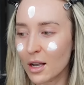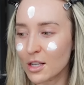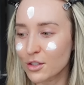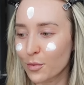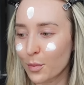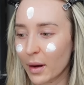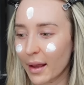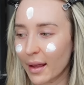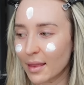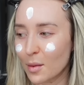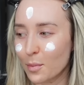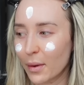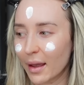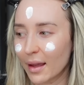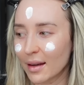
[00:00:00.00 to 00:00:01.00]
must have put it in the
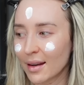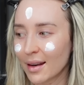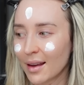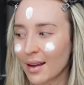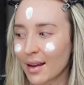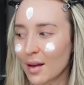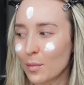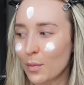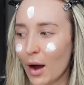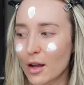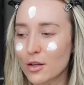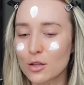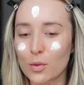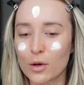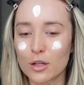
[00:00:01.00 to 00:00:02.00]
bin. But I
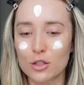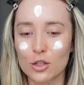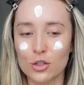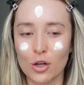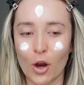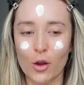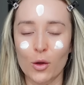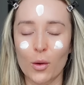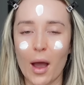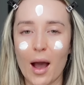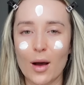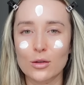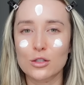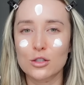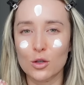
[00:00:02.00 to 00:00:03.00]
just wanted to show you
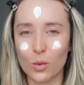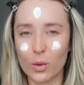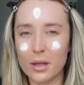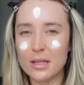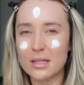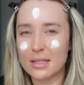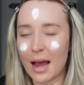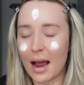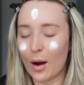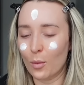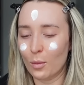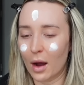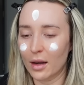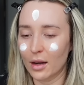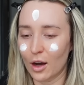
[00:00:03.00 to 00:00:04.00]
how squeezed out
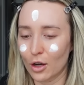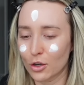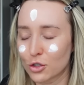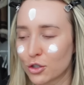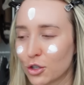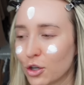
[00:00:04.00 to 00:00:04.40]
my last